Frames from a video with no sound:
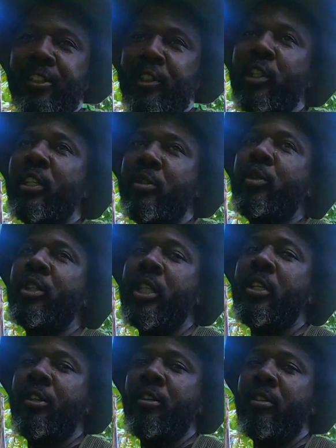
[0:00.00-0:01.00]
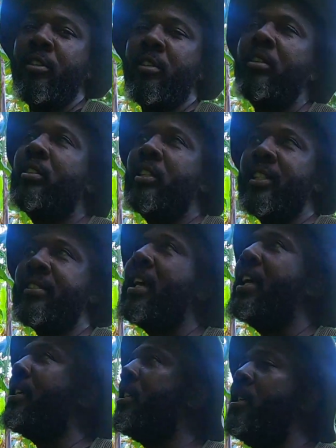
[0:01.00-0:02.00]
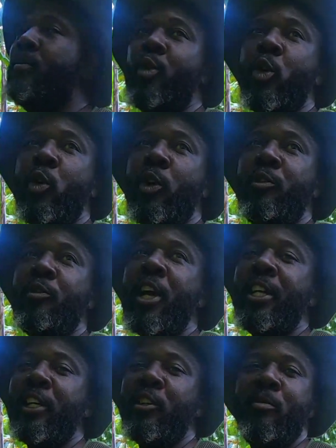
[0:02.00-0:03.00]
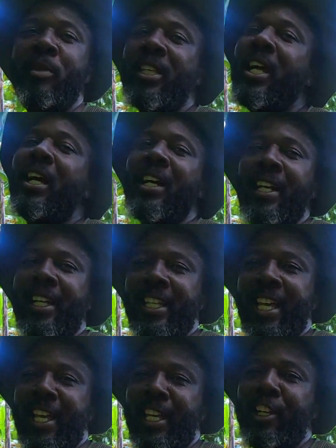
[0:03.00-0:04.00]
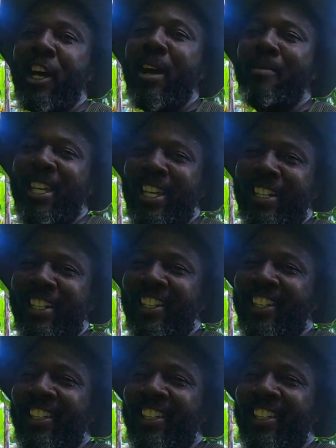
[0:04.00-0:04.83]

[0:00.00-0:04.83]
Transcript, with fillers: you know, so you know it thing go. Yes, I. You know on Friday come, I can't call it. You know what I mean?